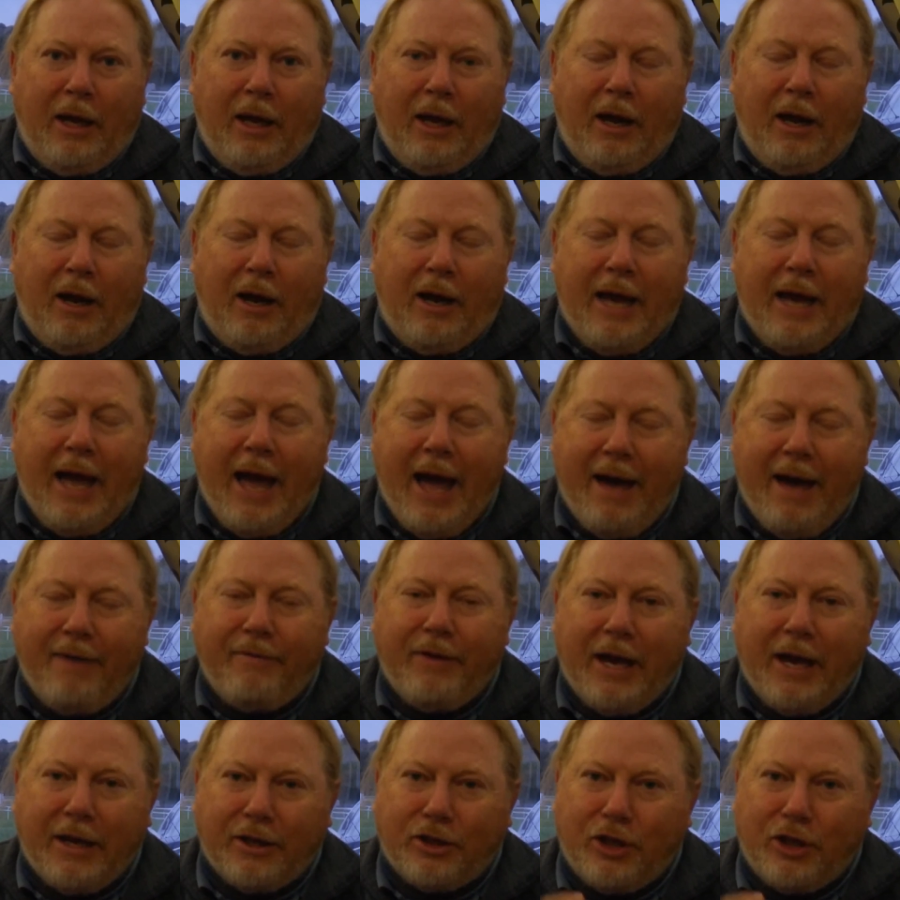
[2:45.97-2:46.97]
I have
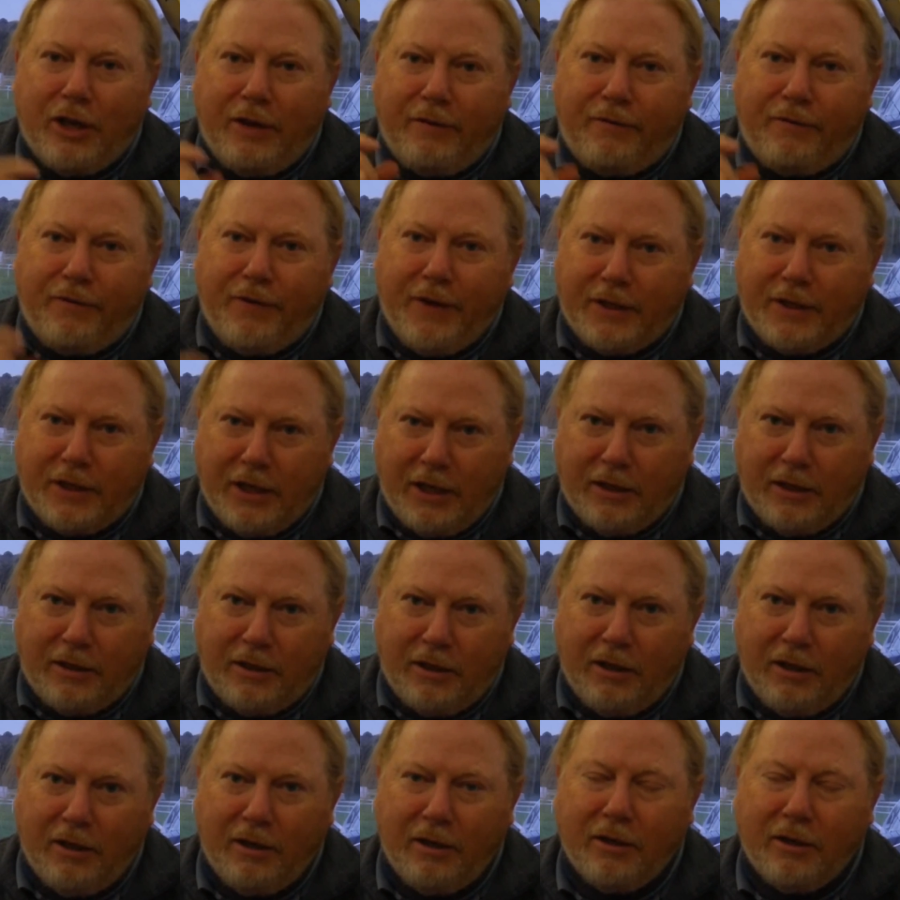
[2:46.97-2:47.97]
actually fitted
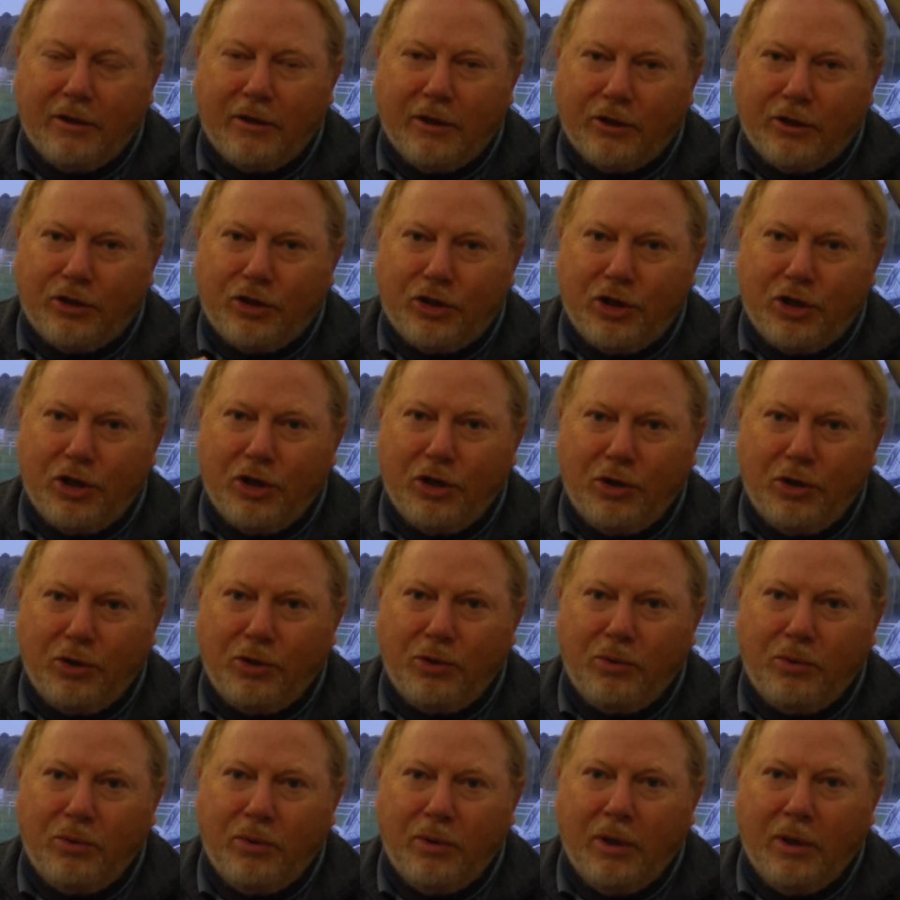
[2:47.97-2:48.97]
the
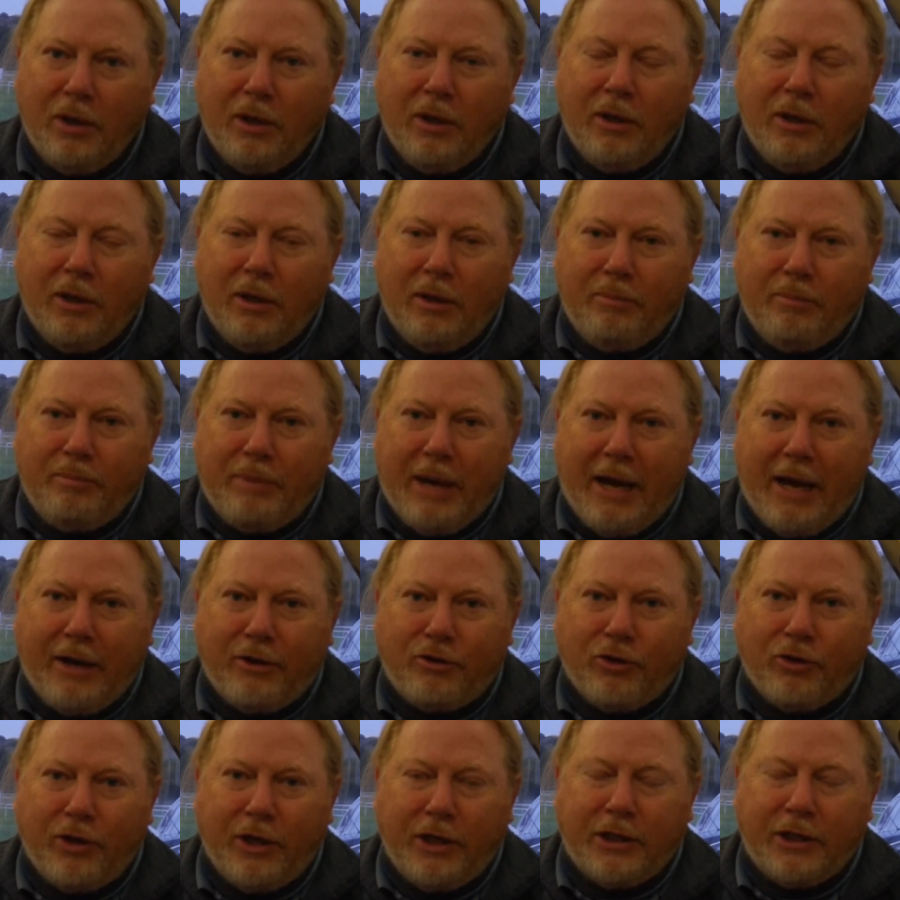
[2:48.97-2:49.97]
2
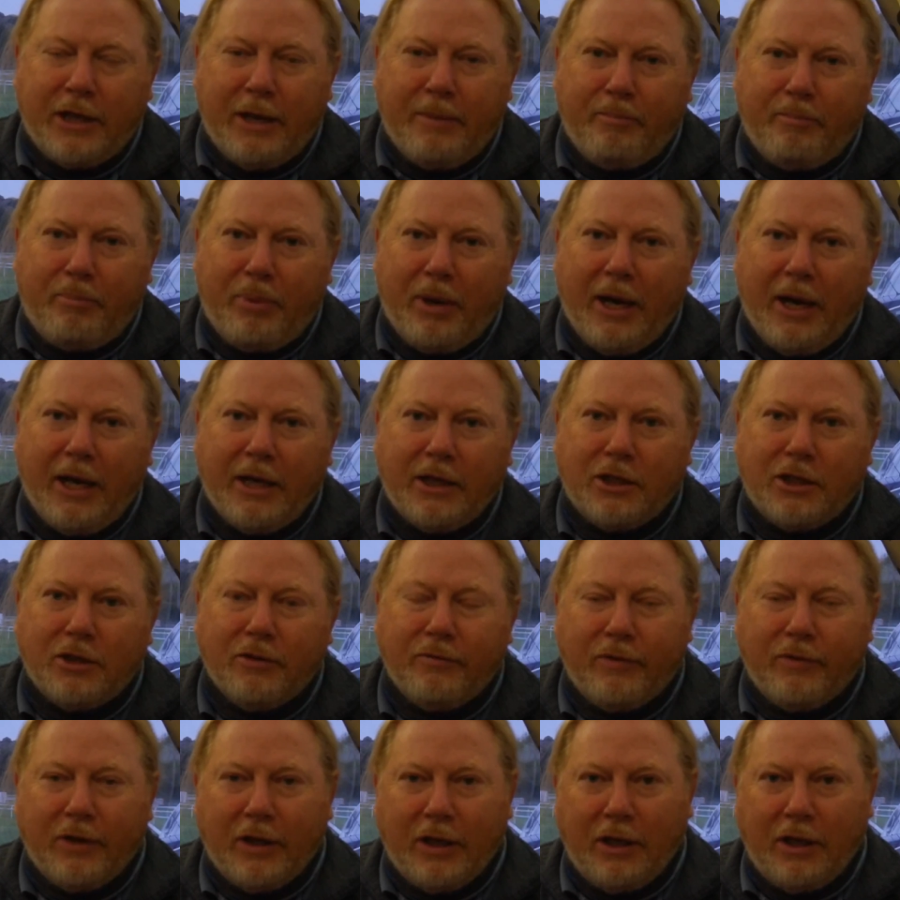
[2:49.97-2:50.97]
batteries in place
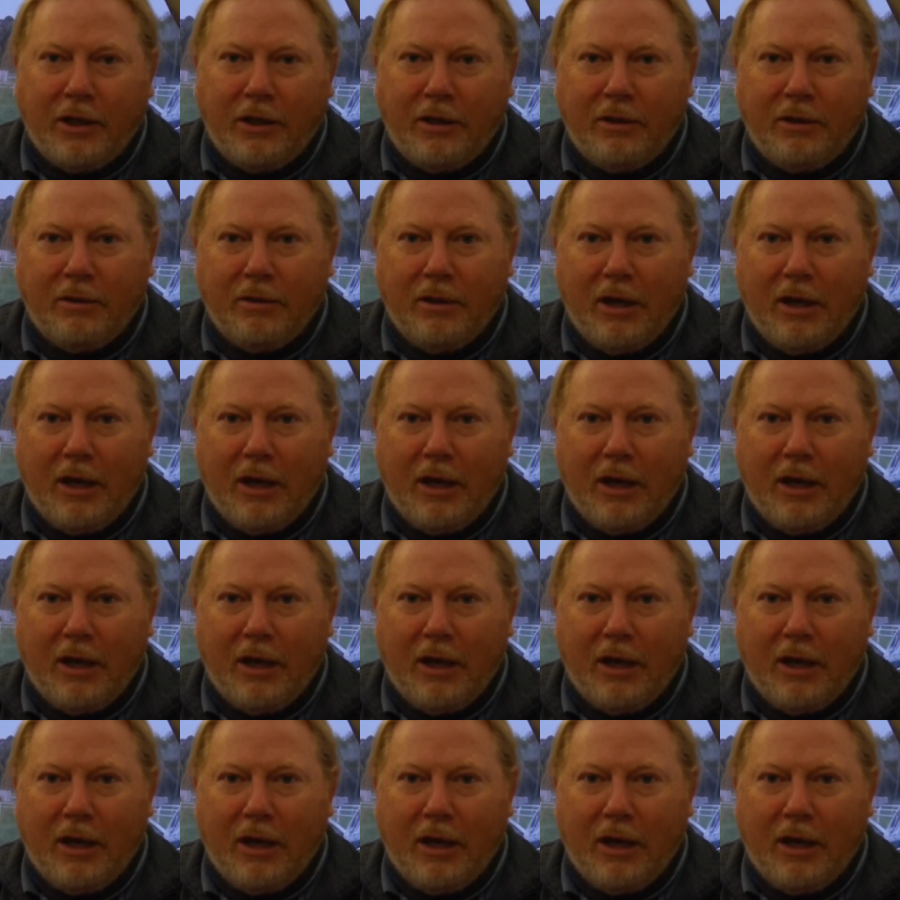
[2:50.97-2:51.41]
of the